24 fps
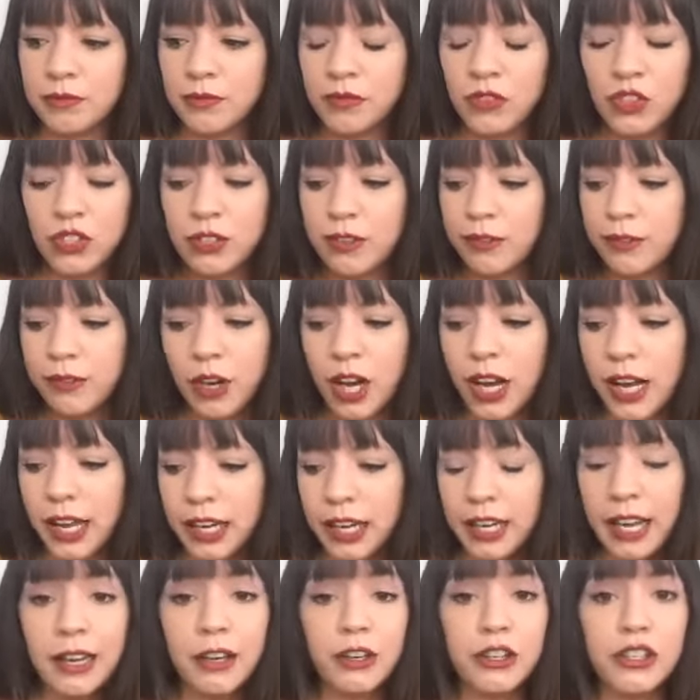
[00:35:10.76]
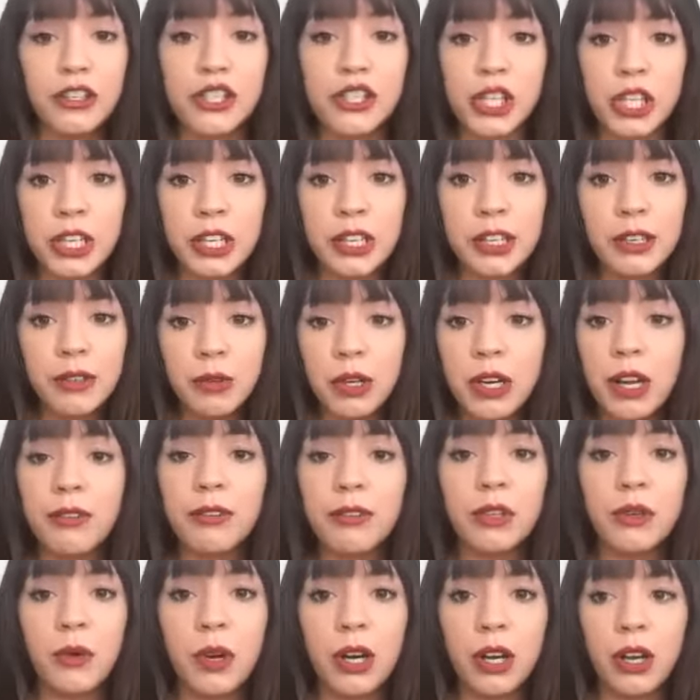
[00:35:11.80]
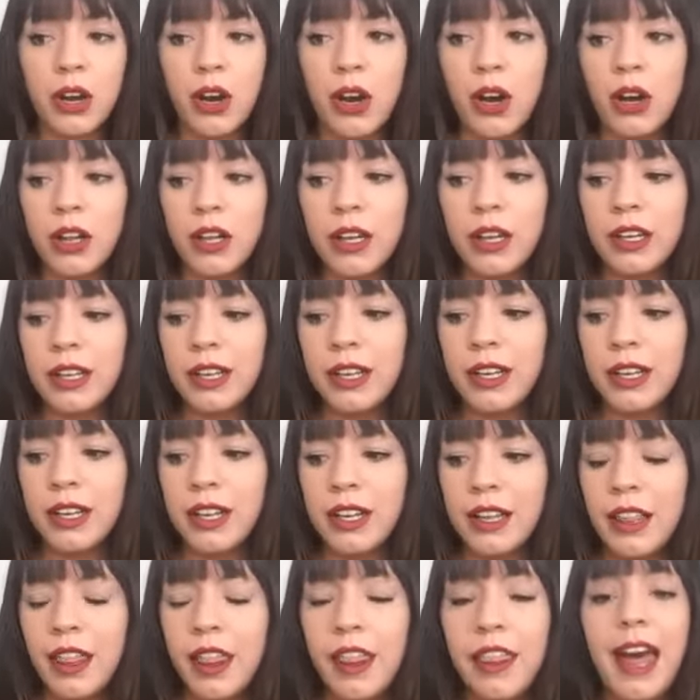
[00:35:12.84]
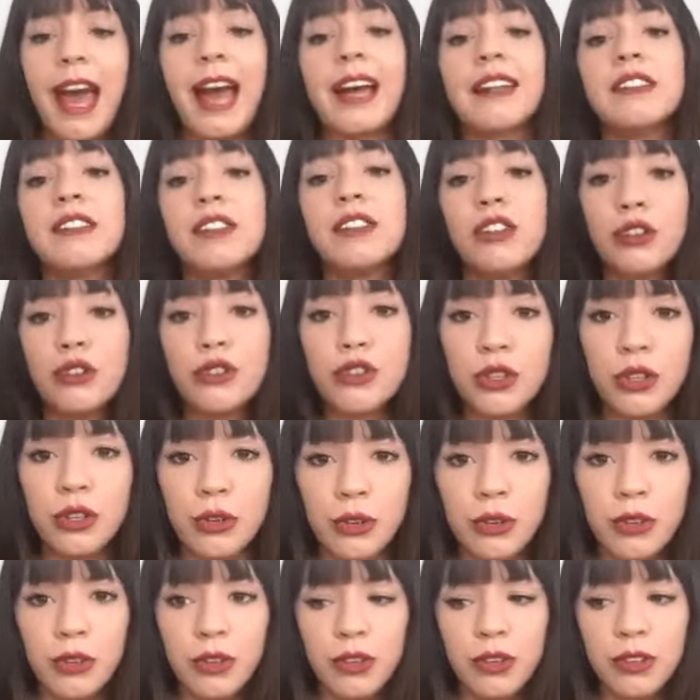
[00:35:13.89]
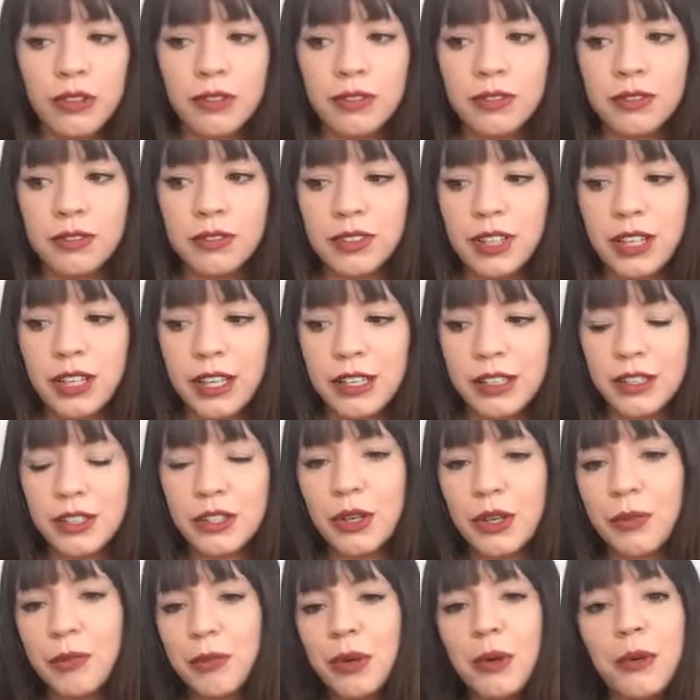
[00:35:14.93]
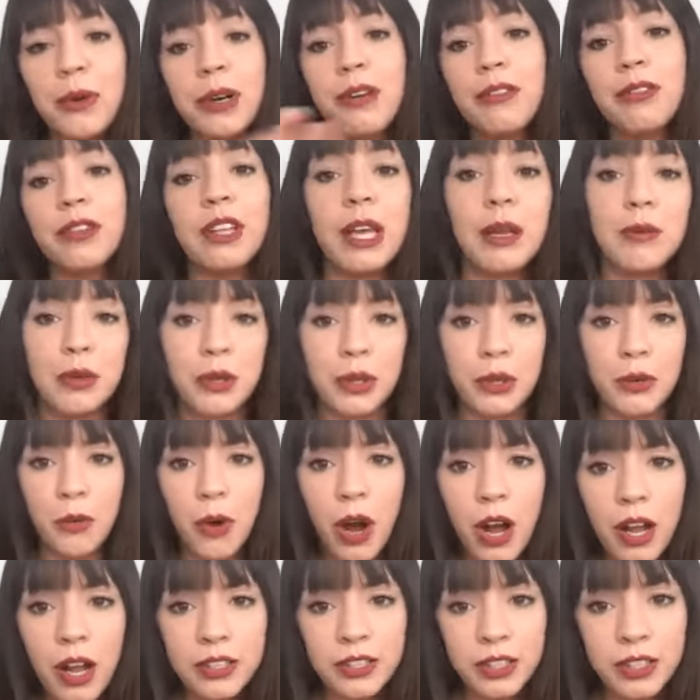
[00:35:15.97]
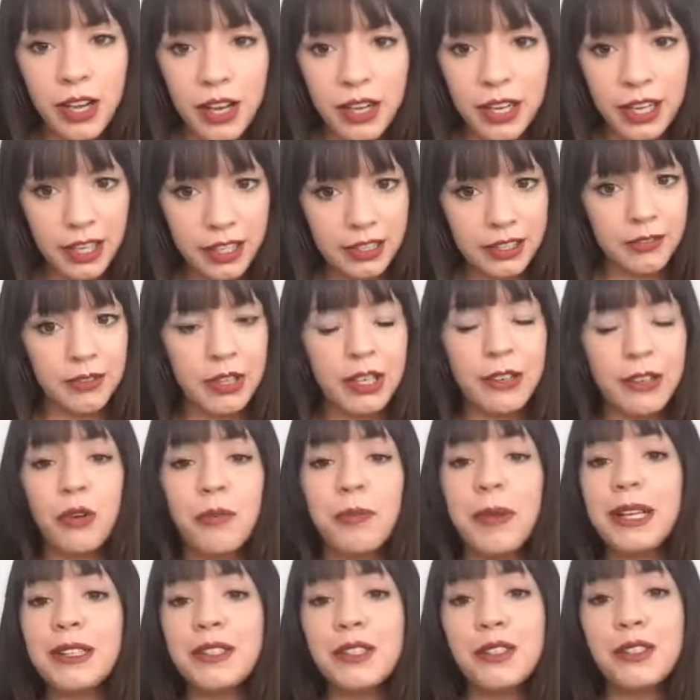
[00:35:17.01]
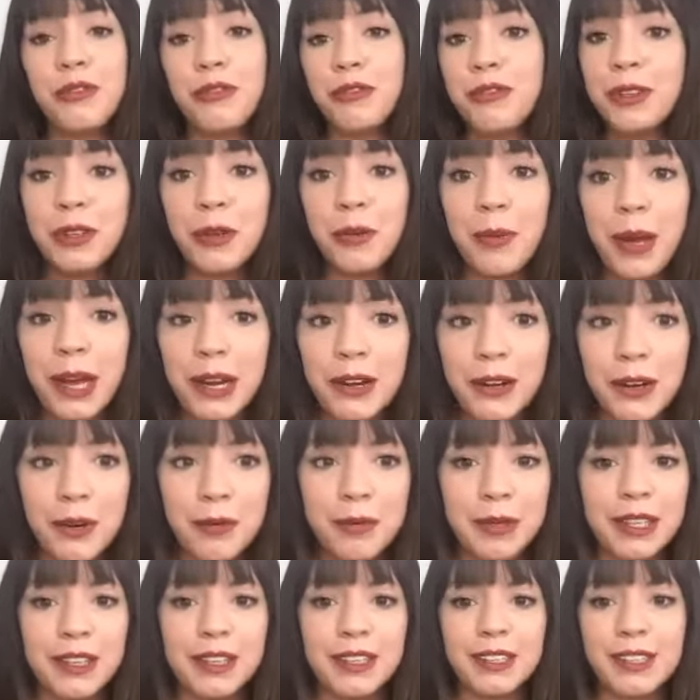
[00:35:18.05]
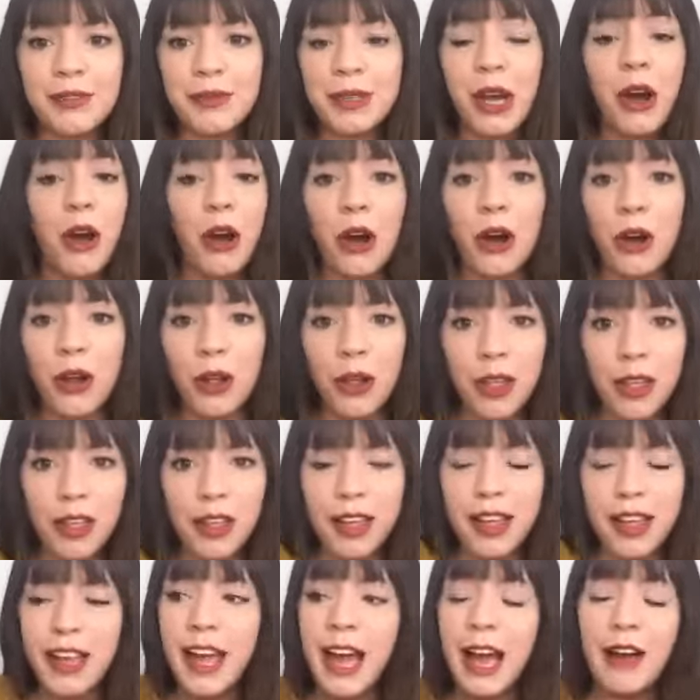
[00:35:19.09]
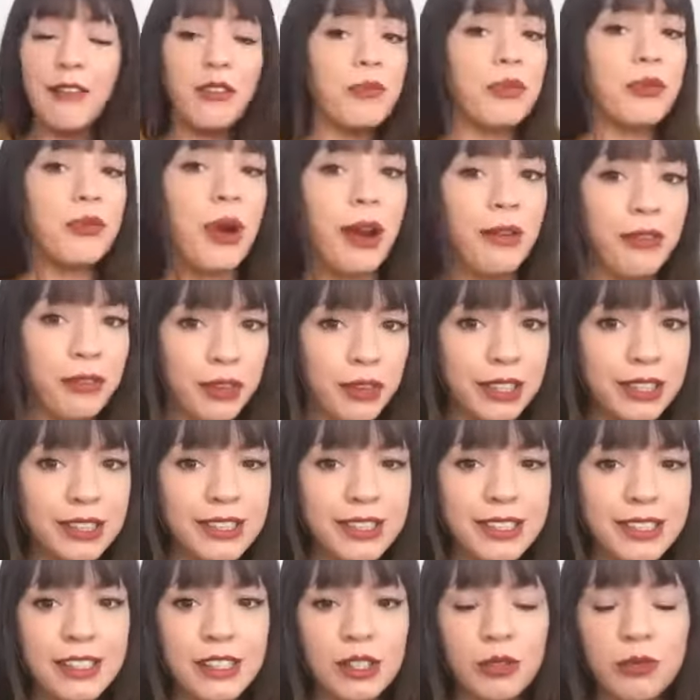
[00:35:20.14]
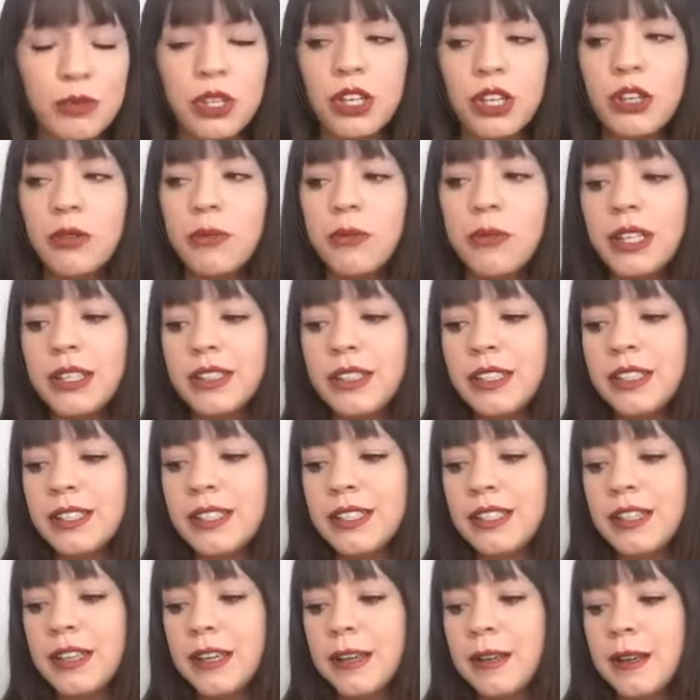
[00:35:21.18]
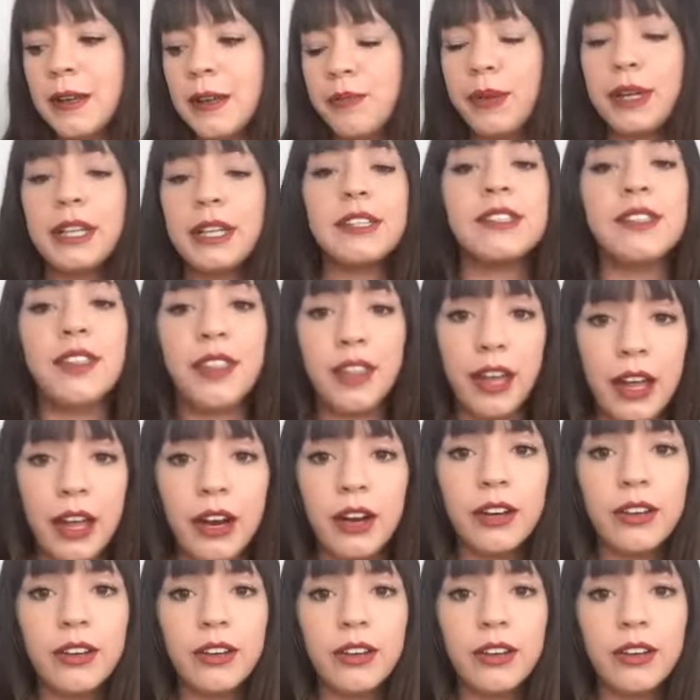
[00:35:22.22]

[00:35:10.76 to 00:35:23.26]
divine energy, whatever you want to call it. That's the truth. And so put whatever label you want on it, whatever makes you feel better, because we all have a preference because we're humans, but it's there.